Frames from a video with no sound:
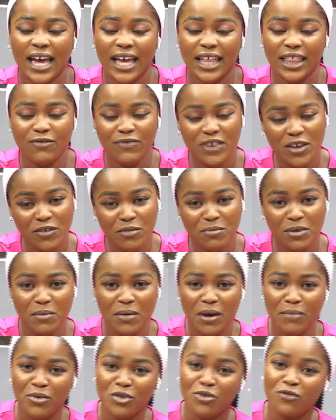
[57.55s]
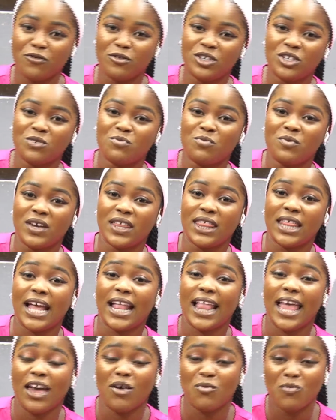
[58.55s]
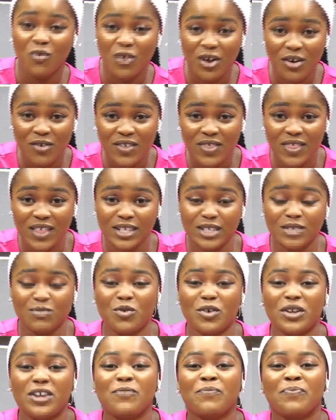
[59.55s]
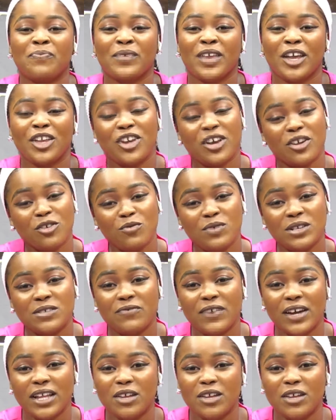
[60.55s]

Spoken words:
They've given me my beautiful gym wear that I'm wearing this morning, and you can always find